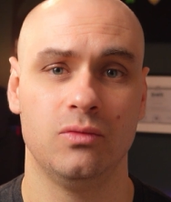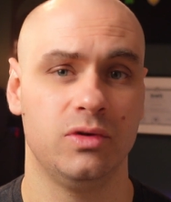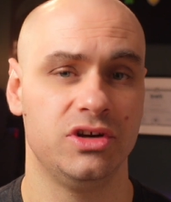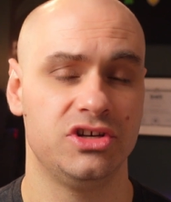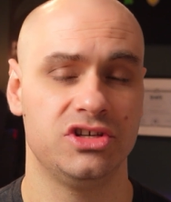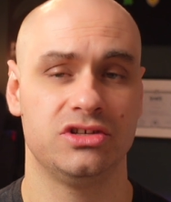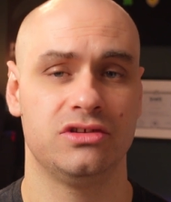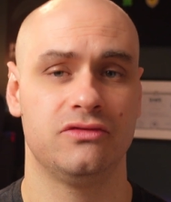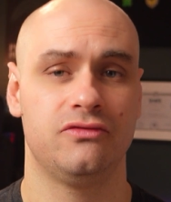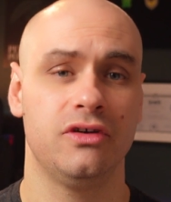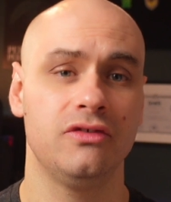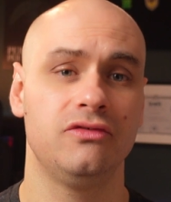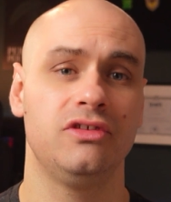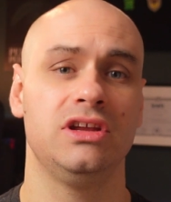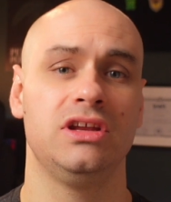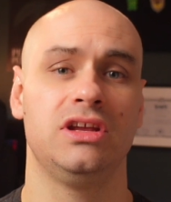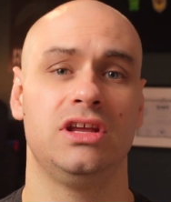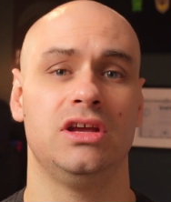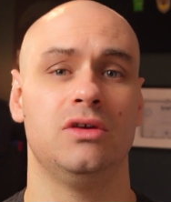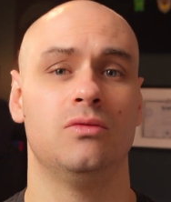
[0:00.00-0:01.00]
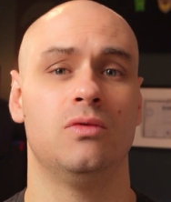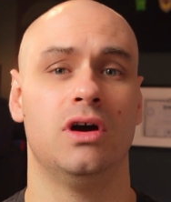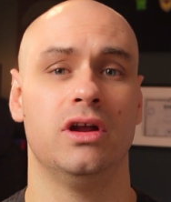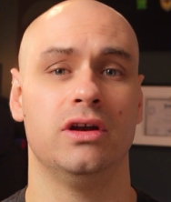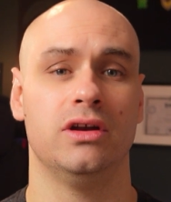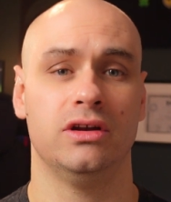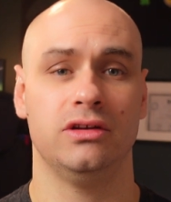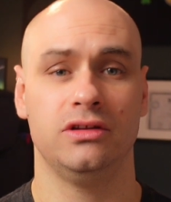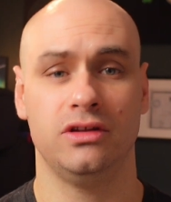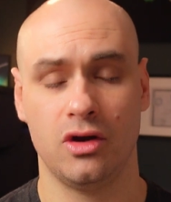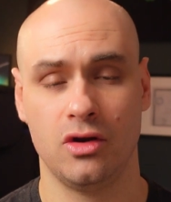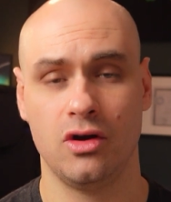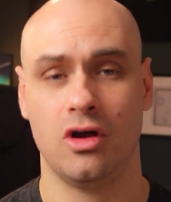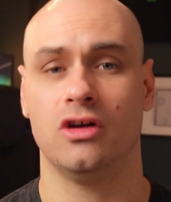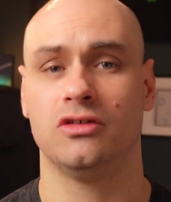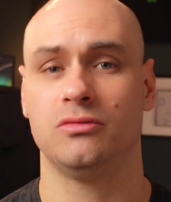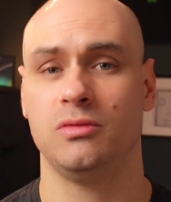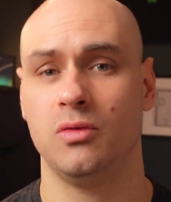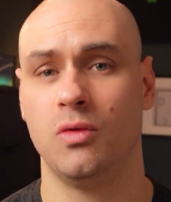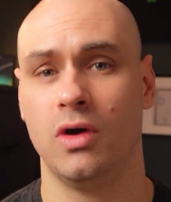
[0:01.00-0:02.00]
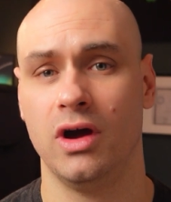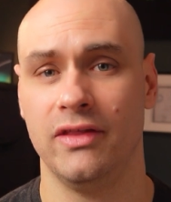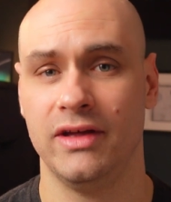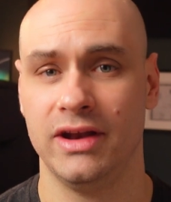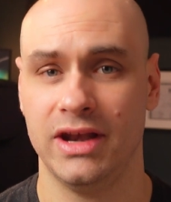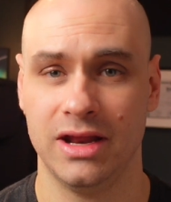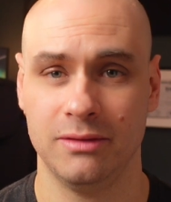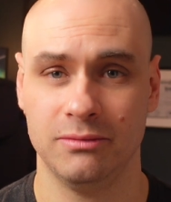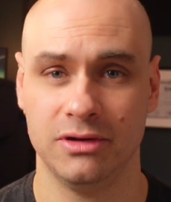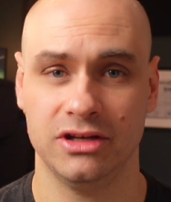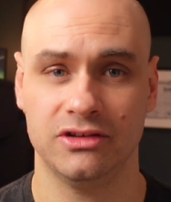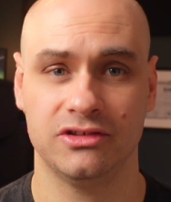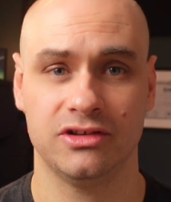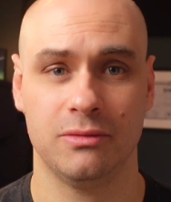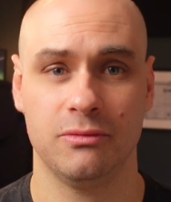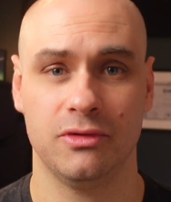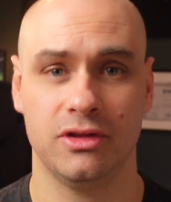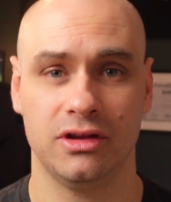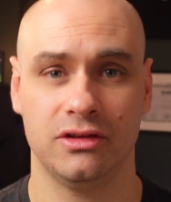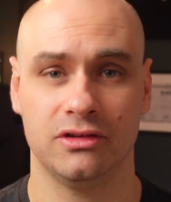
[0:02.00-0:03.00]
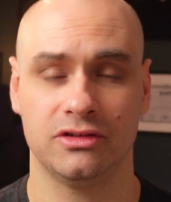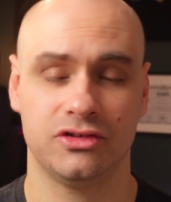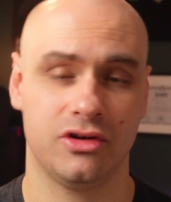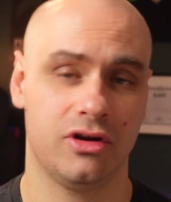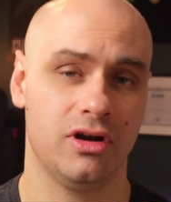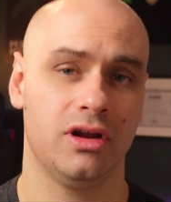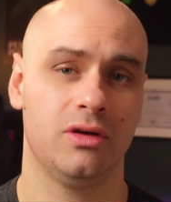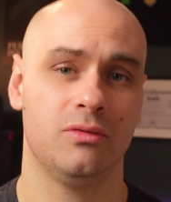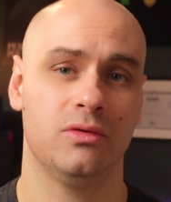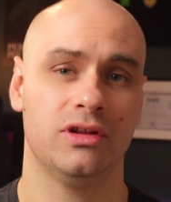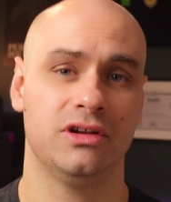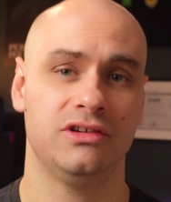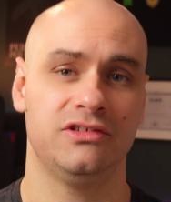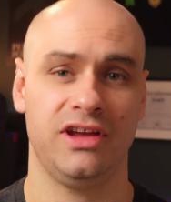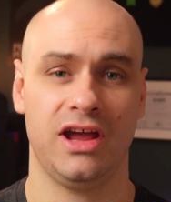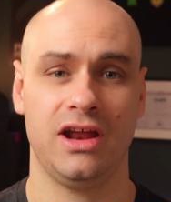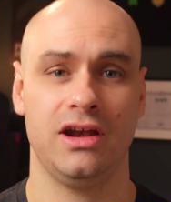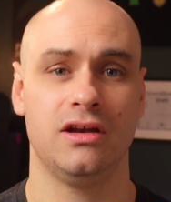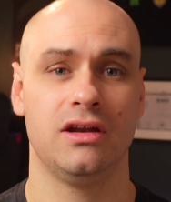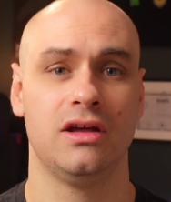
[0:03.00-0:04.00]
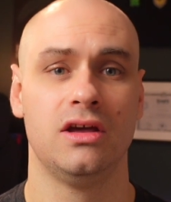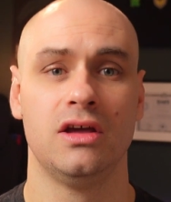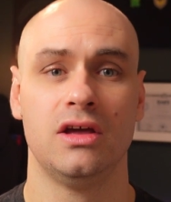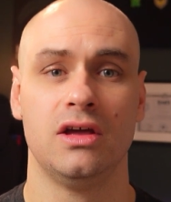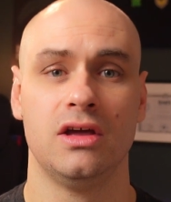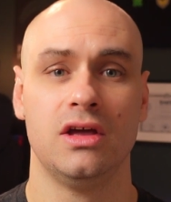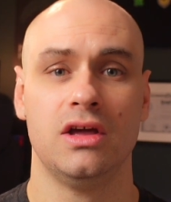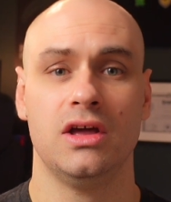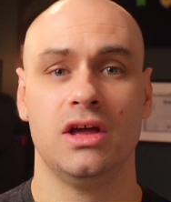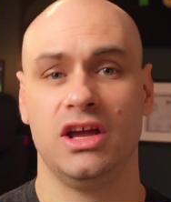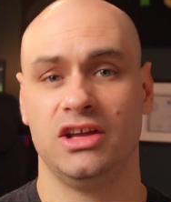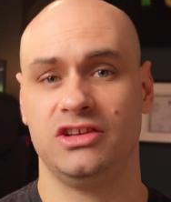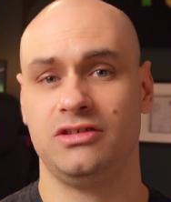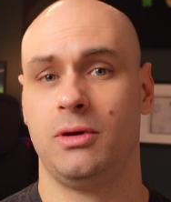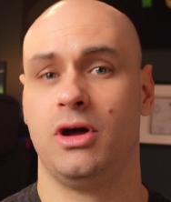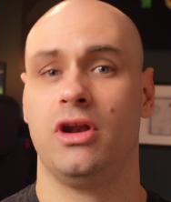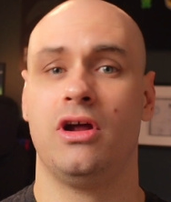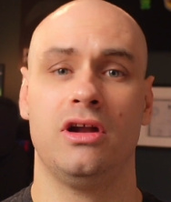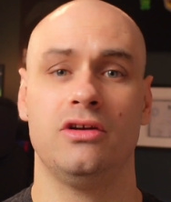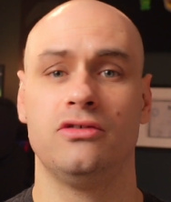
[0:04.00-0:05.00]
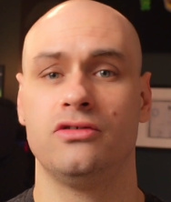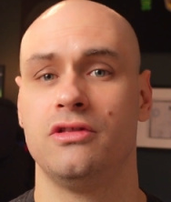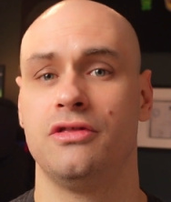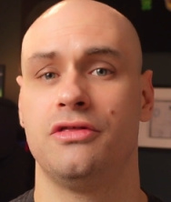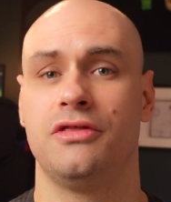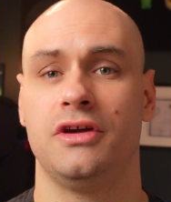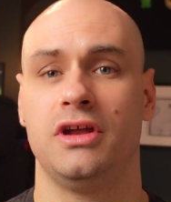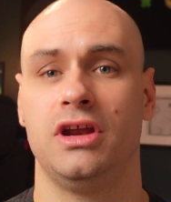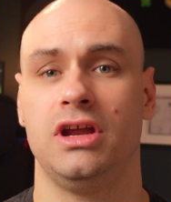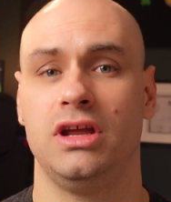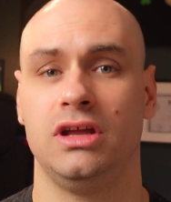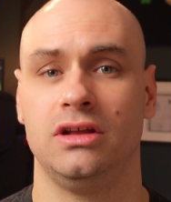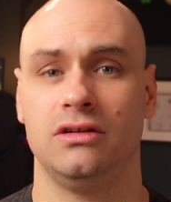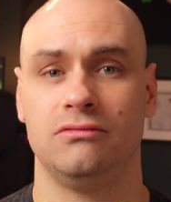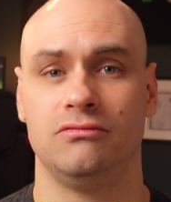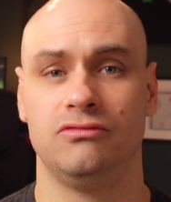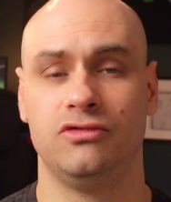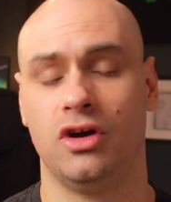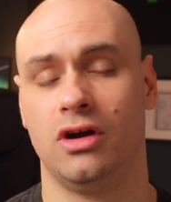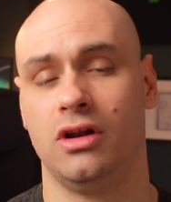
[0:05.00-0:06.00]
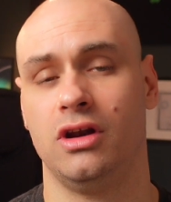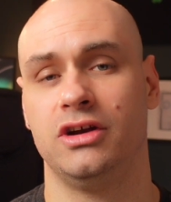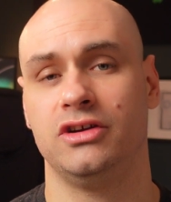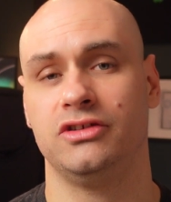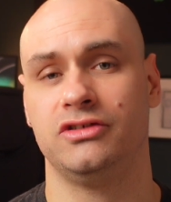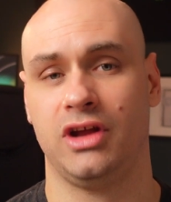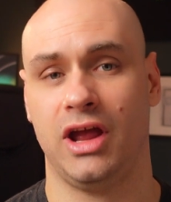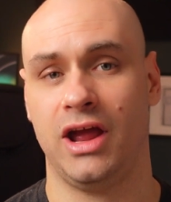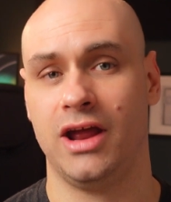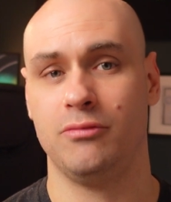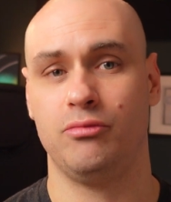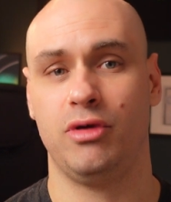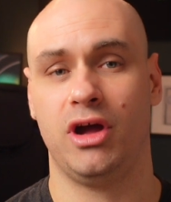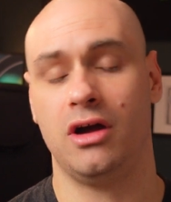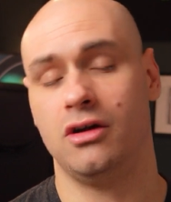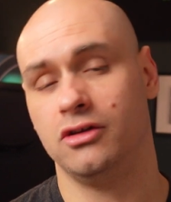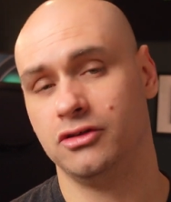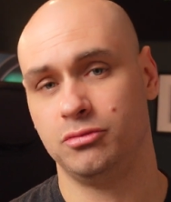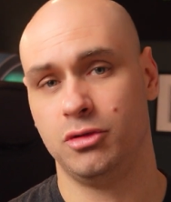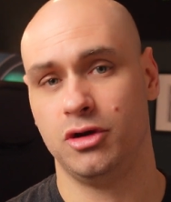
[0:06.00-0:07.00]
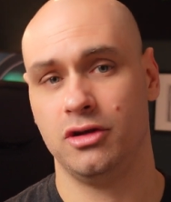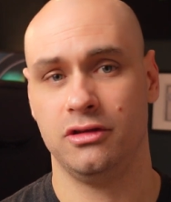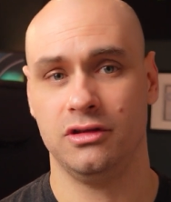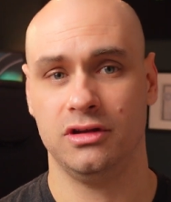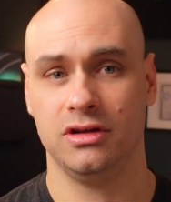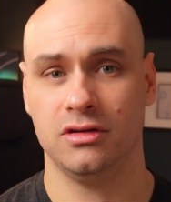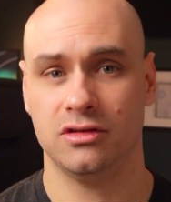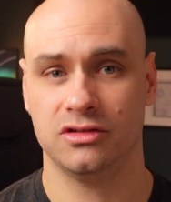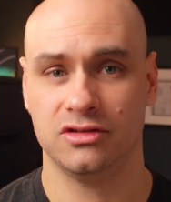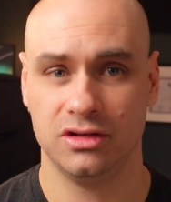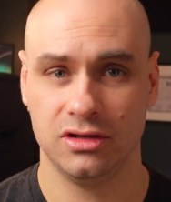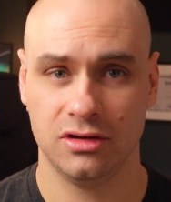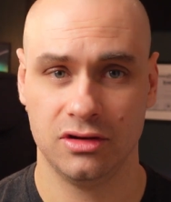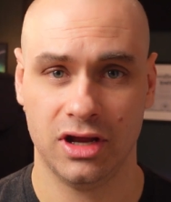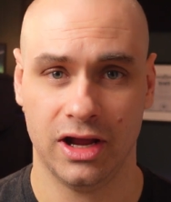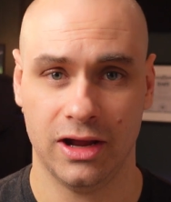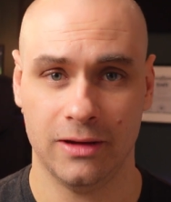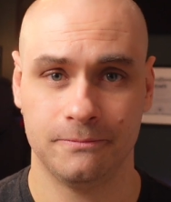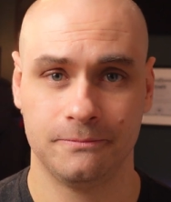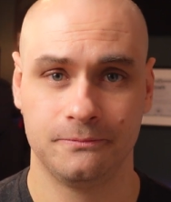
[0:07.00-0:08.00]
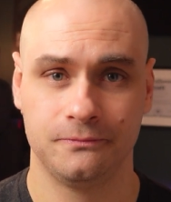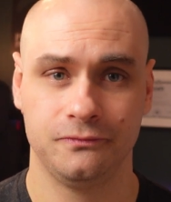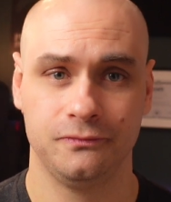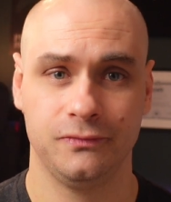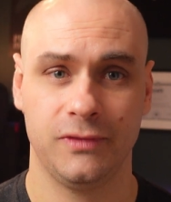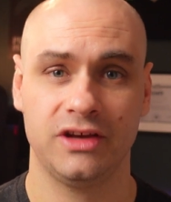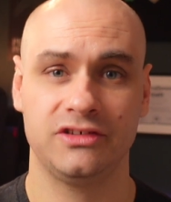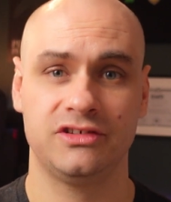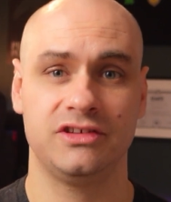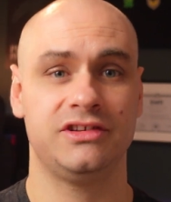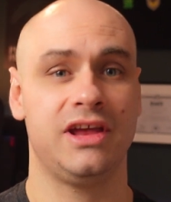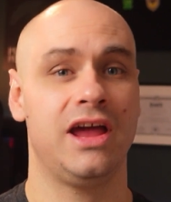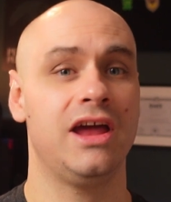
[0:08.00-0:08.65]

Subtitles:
which is the 15 key one, and don't ask me why they named it something starting with a 10, is about $130 and pounds both in the US and UK. Next is a